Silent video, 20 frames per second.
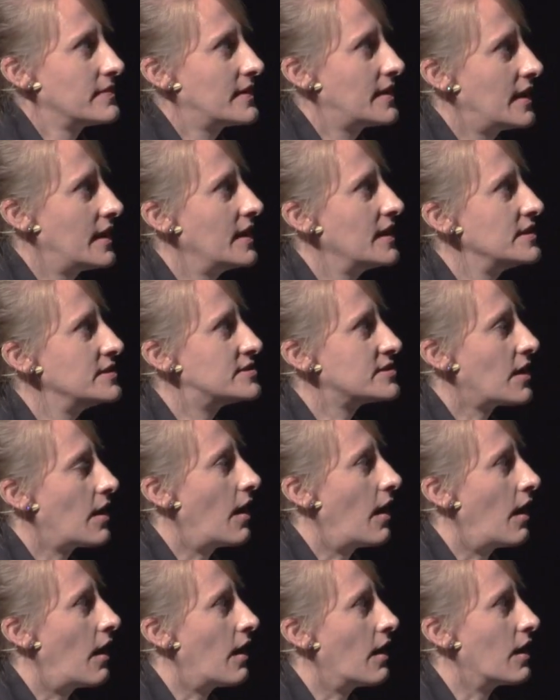Kids
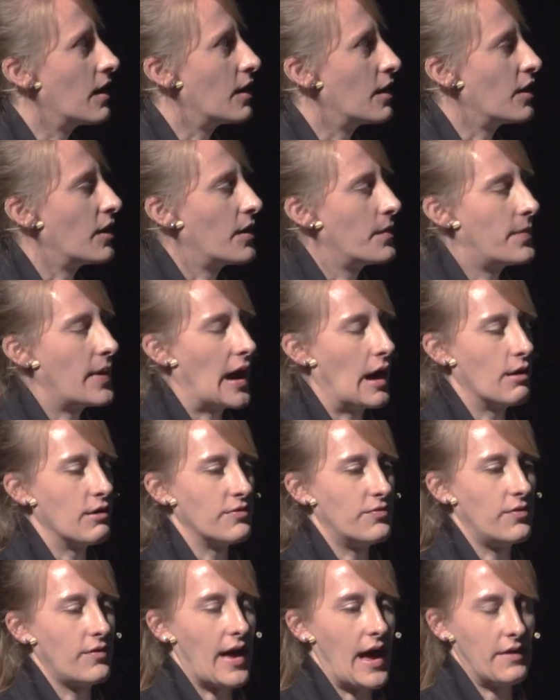are
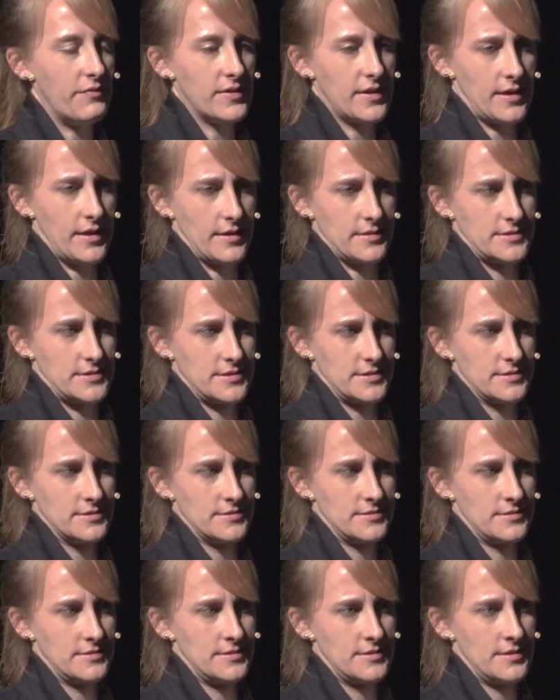powerful advocates.
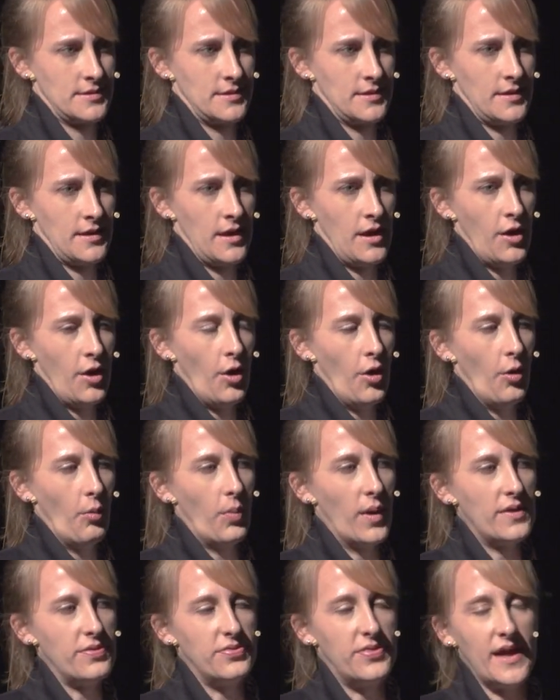
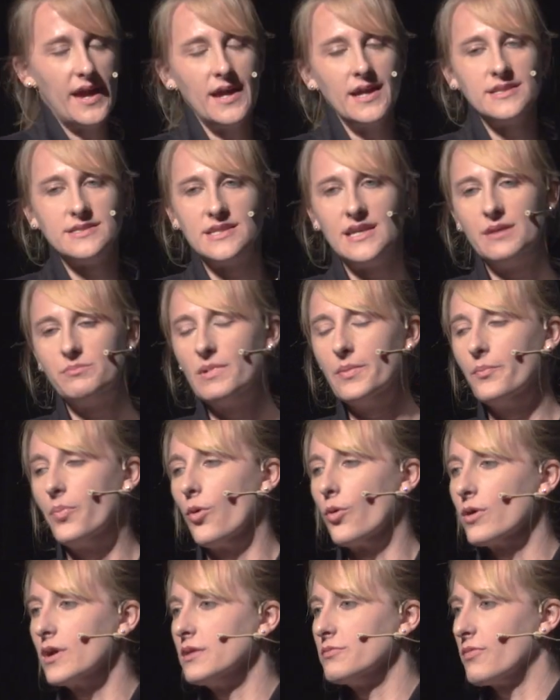What they deem
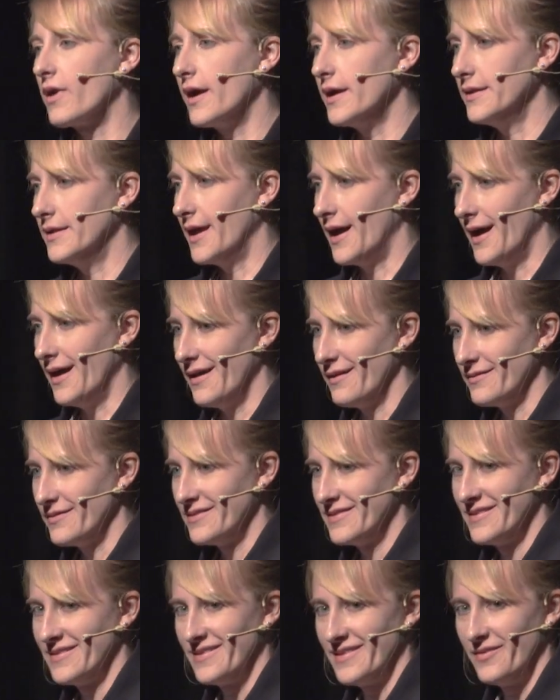important right now,
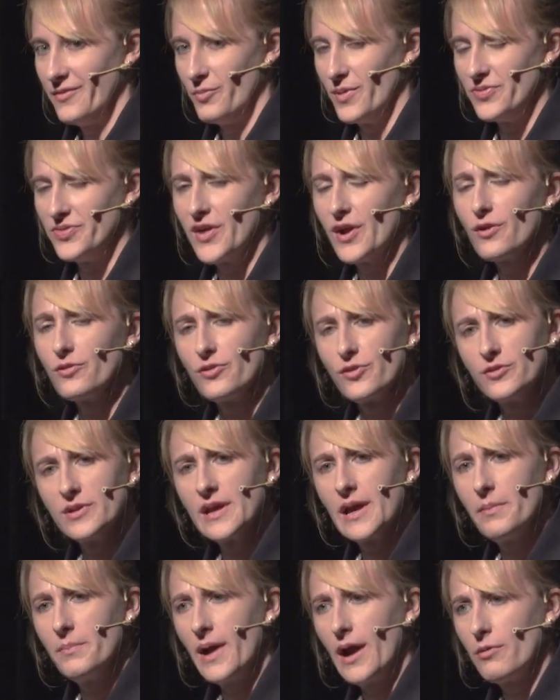what they're
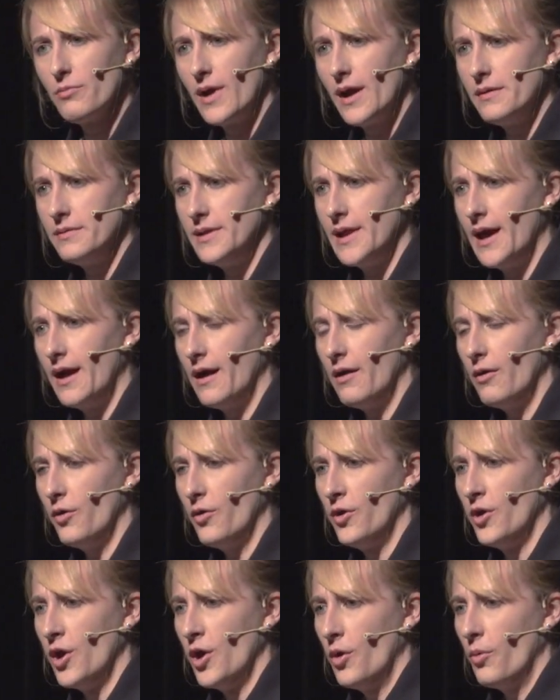learning about right now,
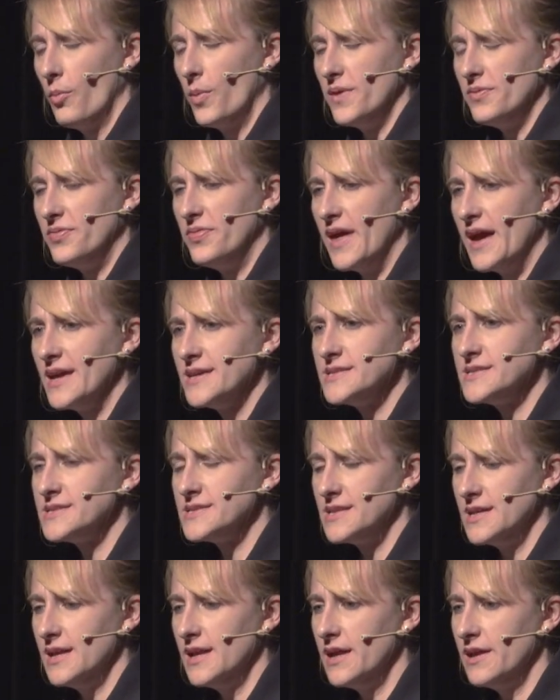what they
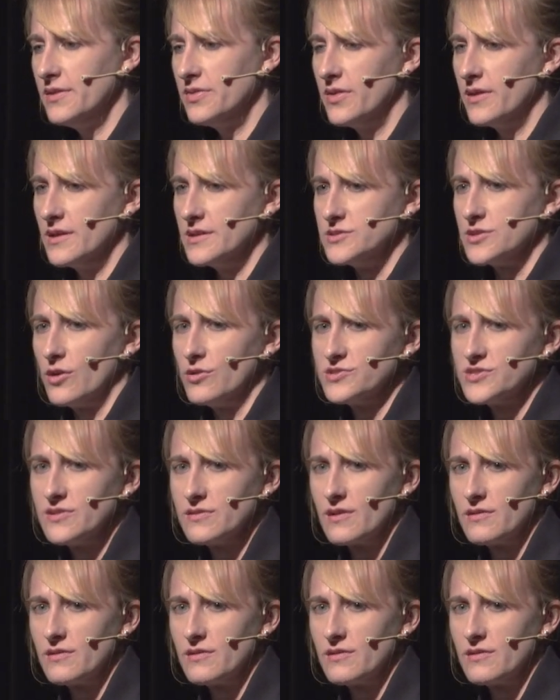see the adults in